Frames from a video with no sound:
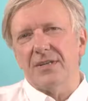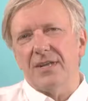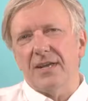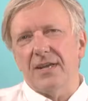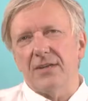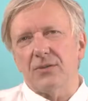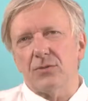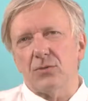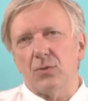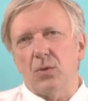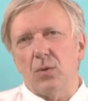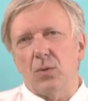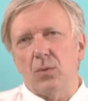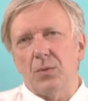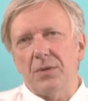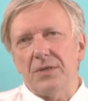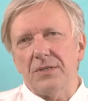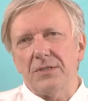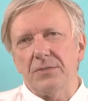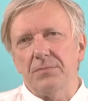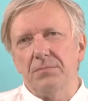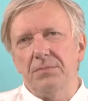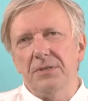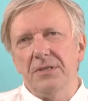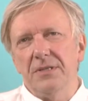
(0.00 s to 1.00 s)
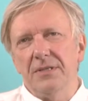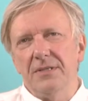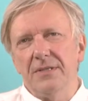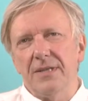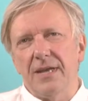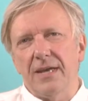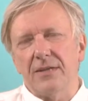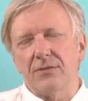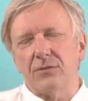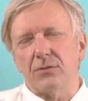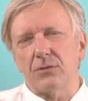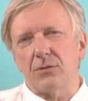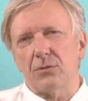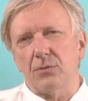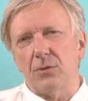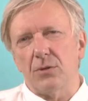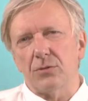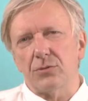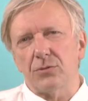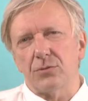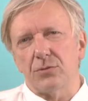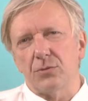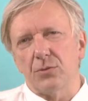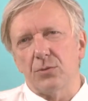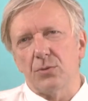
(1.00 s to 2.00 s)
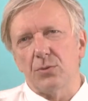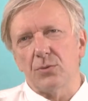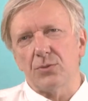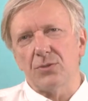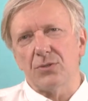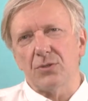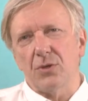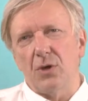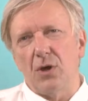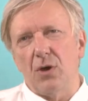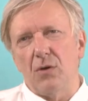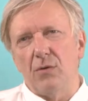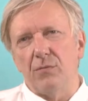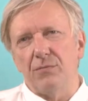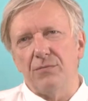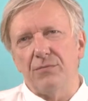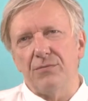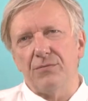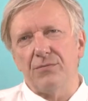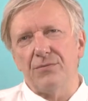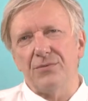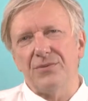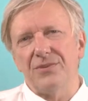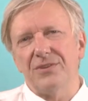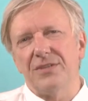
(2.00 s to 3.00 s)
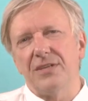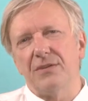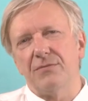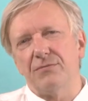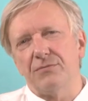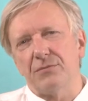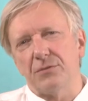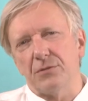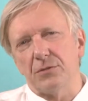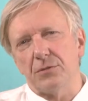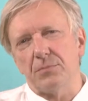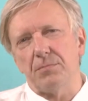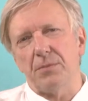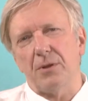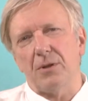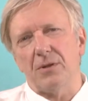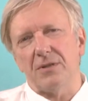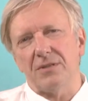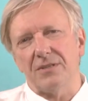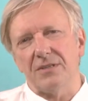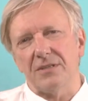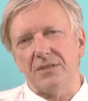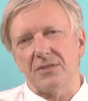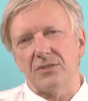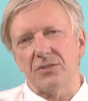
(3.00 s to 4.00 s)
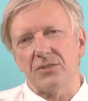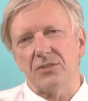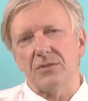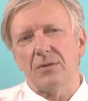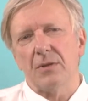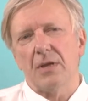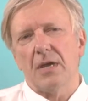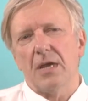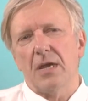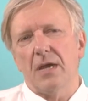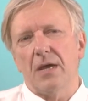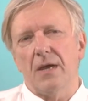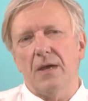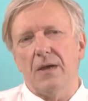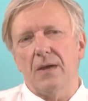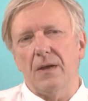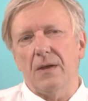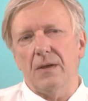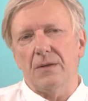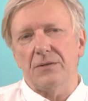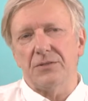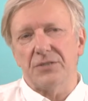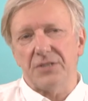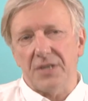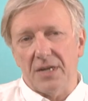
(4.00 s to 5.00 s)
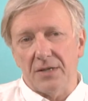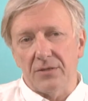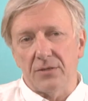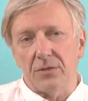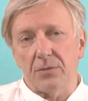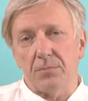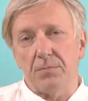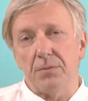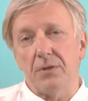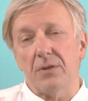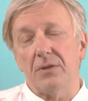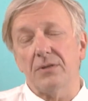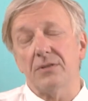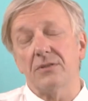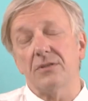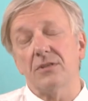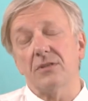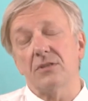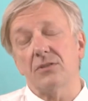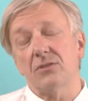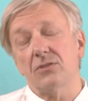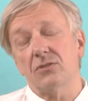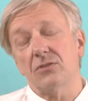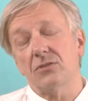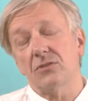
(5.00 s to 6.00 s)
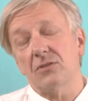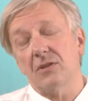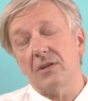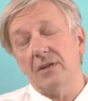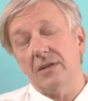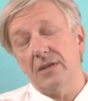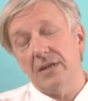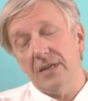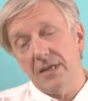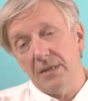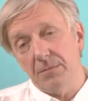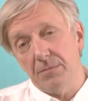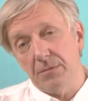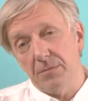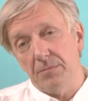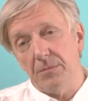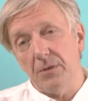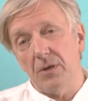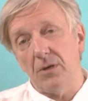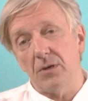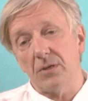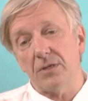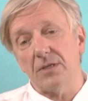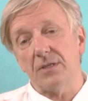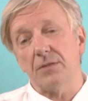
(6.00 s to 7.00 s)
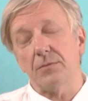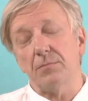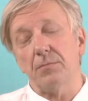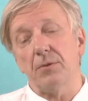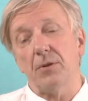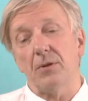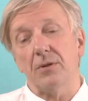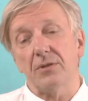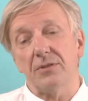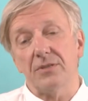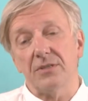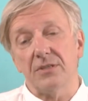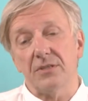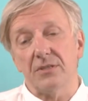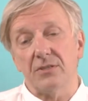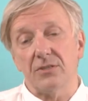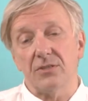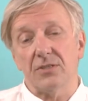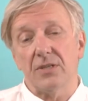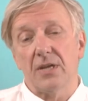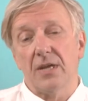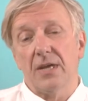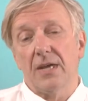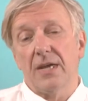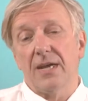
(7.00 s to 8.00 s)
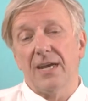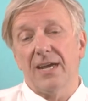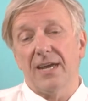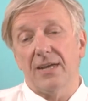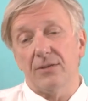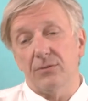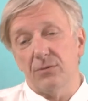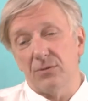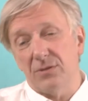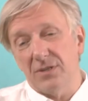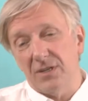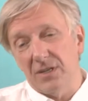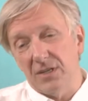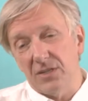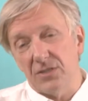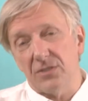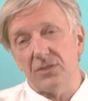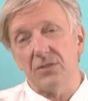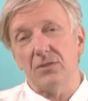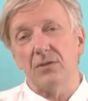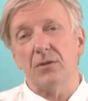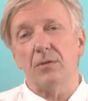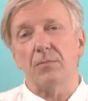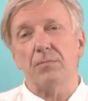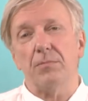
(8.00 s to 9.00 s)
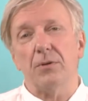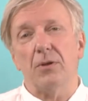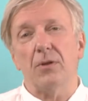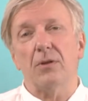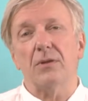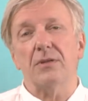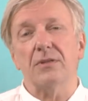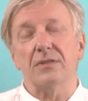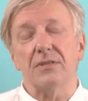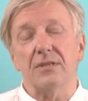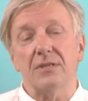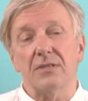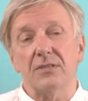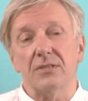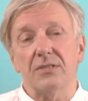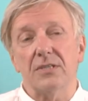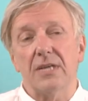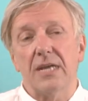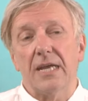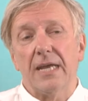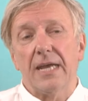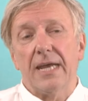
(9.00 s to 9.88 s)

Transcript: has always been at the crossroads of different politics, gender politics, labor market politics, educational politics.